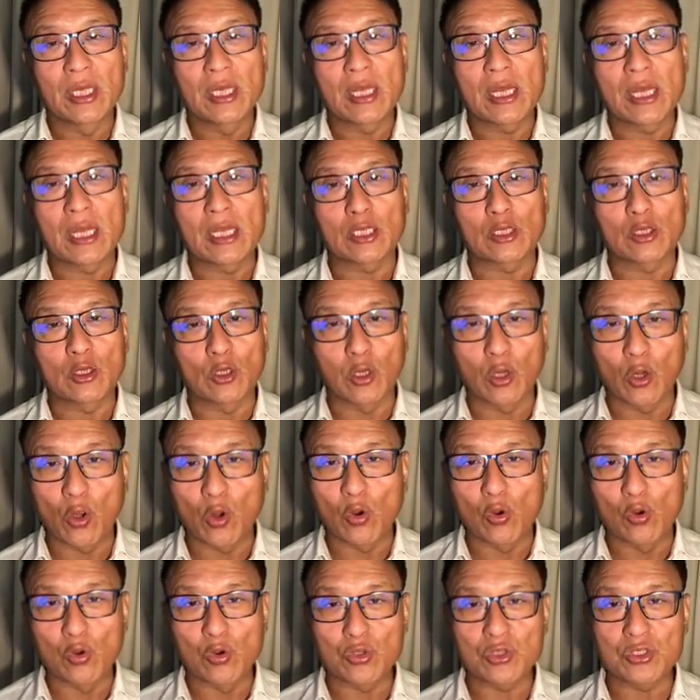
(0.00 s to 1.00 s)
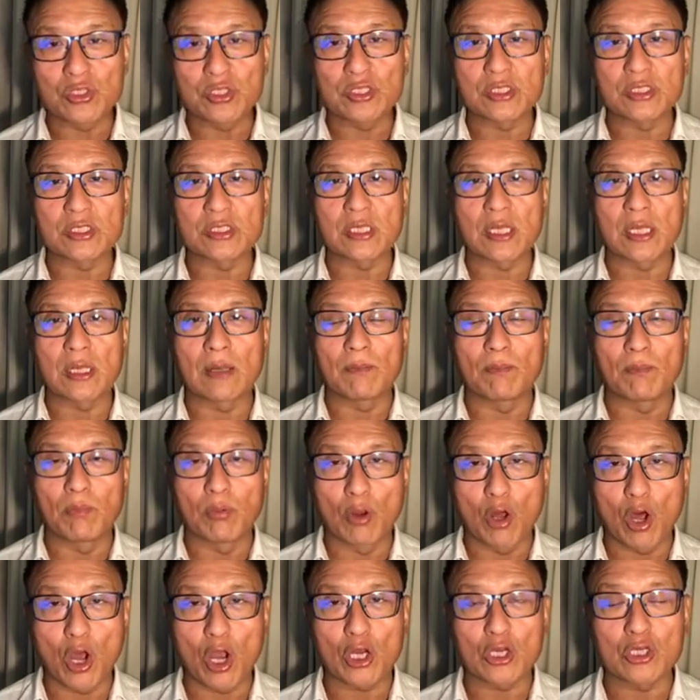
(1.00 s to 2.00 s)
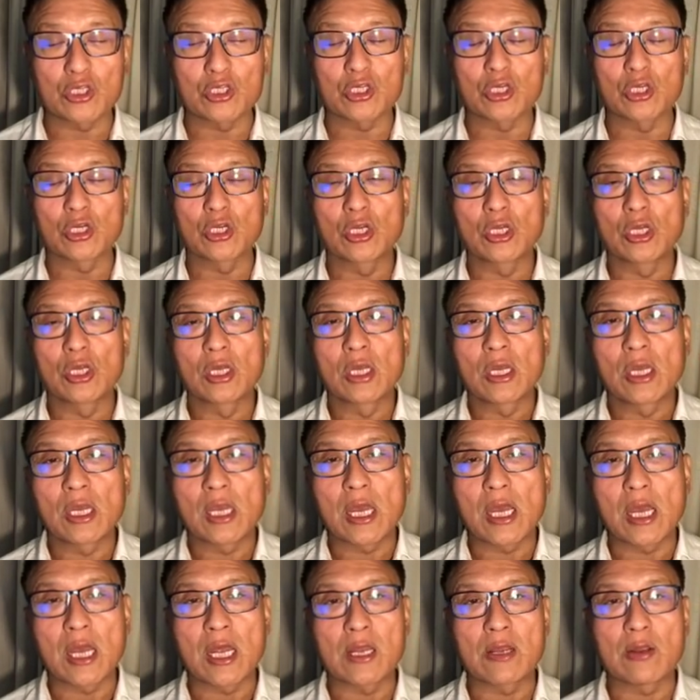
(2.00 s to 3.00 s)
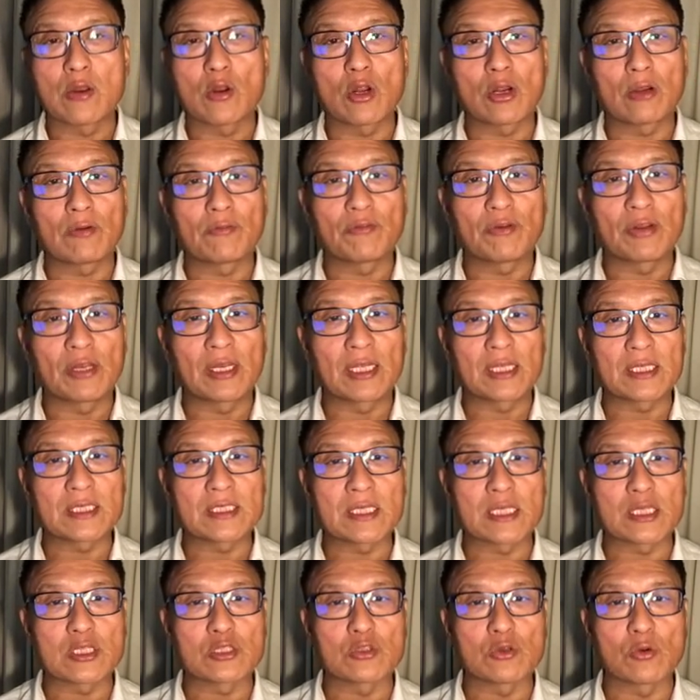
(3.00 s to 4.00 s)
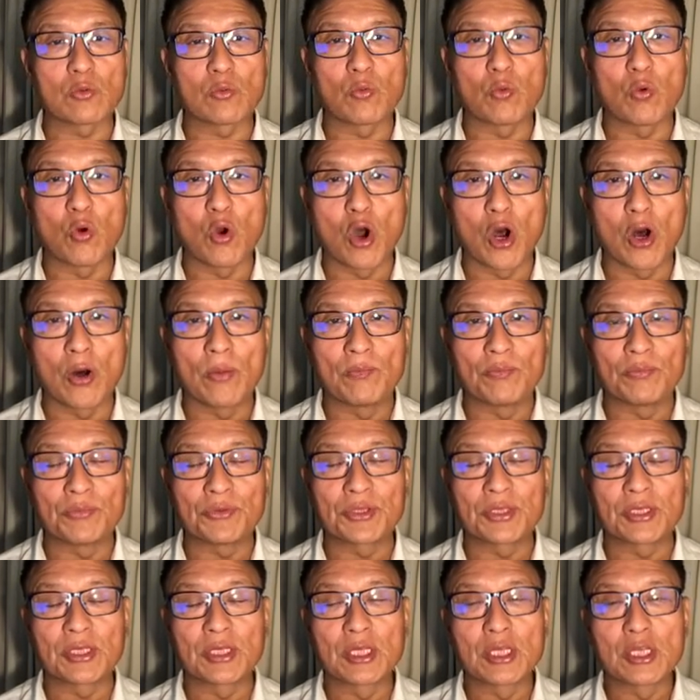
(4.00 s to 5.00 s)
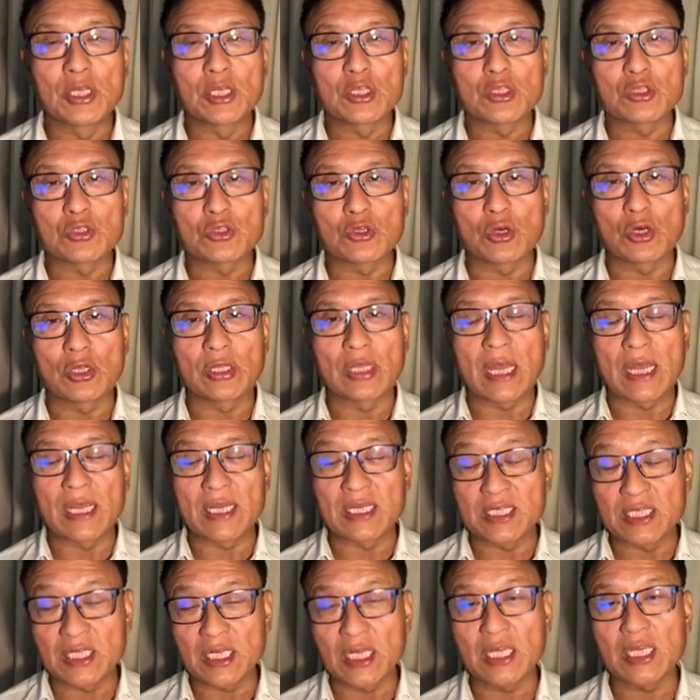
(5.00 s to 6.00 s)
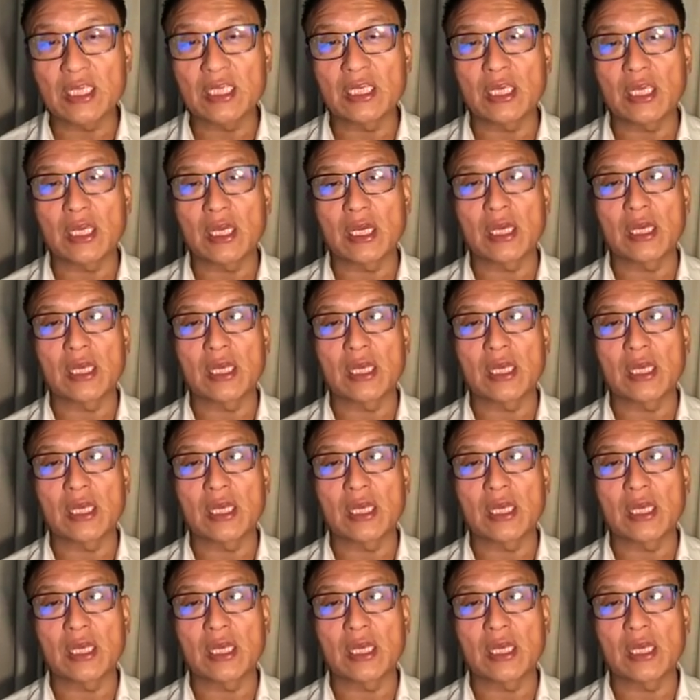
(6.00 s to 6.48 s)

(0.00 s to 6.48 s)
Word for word: and close and blocked and not feeling a sense of warmth. So the idea here